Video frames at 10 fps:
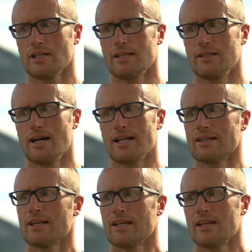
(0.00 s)
In
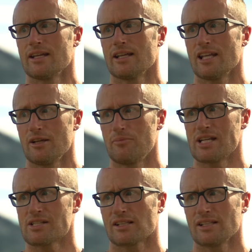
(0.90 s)
that it
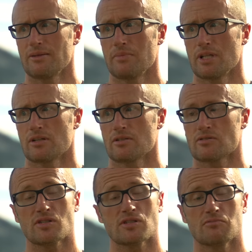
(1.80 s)
basically
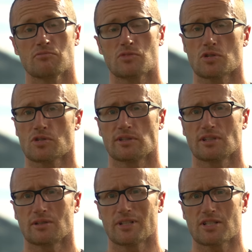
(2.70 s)
mirrors just a
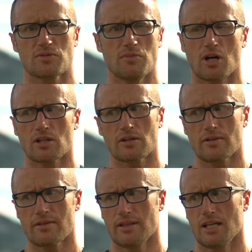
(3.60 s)
little bit
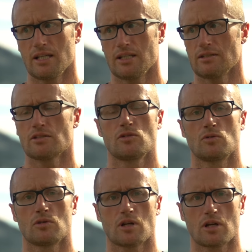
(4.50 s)
smaller than
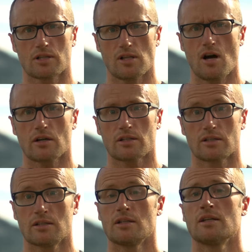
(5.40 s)
your Glock
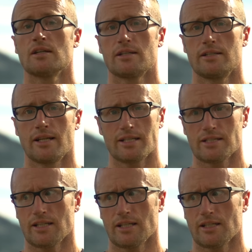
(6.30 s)

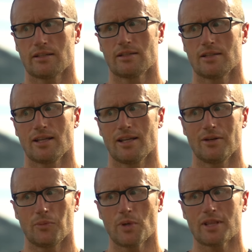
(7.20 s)
19.
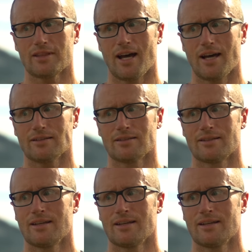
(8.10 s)
And with that,